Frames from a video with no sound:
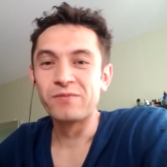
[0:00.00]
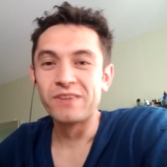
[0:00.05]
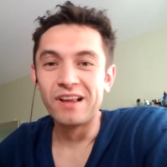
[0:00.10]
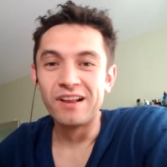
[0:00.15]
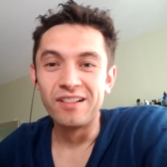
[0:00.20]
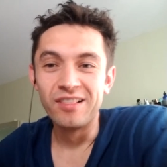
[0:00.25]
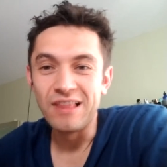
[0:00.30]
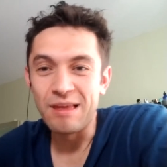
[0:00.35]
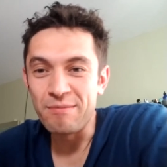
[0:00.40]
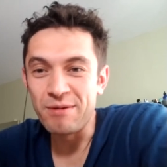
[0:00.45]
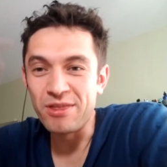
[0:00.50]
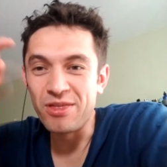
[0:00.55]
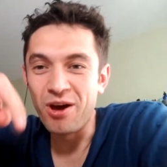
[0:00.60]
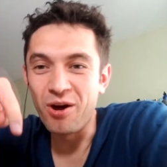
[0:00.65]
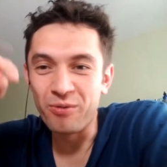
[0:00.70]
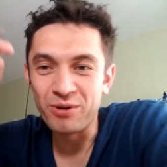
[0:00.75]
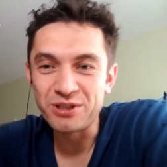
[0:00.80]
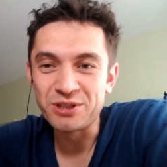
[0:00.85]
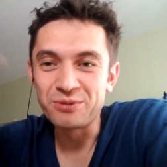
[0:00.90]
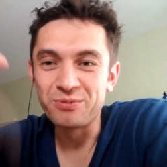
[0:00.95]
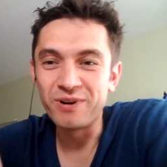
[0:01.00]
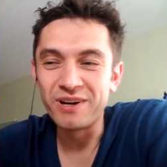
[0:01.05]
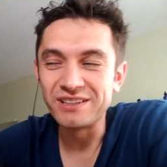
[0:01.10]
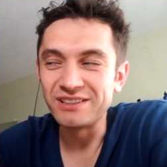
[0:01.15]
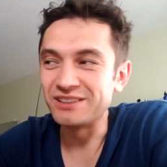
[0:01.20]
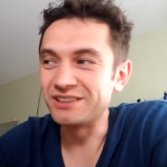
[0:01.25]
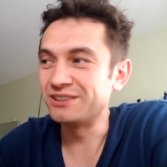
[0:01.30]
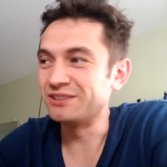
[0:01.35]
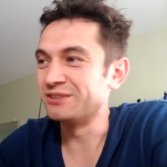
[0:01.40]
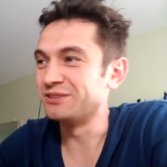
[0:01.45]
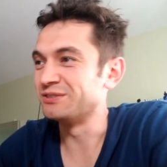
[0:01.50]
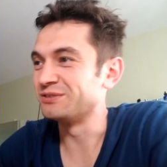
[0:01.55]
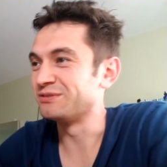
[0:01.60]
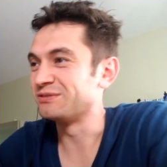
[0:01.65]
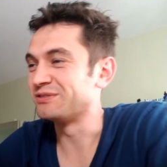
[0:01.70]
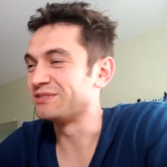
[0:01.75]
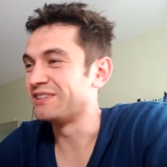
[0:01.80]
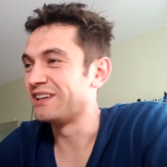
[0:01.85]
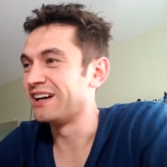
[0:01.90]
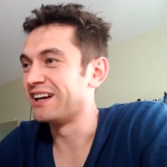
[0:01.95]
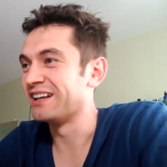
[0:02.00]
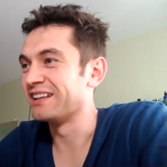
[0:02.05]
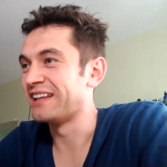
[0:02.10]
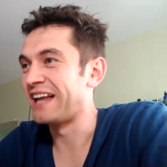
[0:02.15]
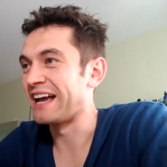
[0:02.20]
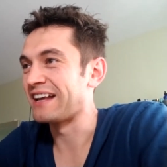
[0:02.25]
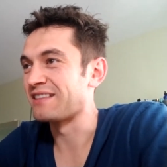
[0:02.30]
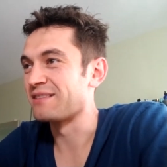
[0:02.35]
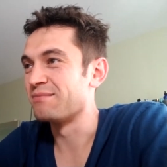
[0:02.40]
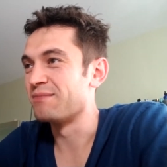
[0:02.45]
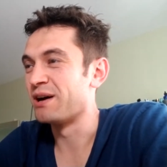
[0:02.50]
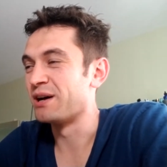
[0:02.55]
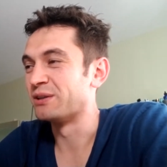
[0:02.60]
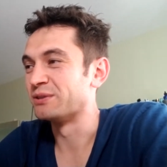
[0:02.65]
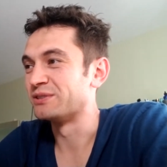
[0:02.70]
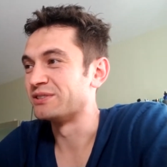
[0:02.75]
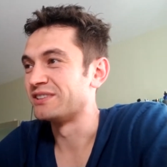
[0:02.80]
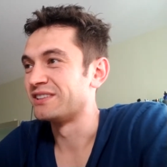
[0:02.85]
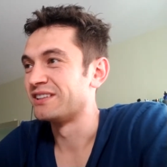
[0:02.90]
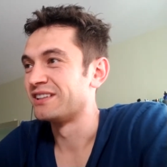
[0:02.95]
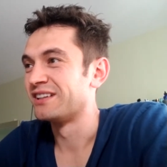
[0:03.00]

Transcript: Let me know which one you like the most.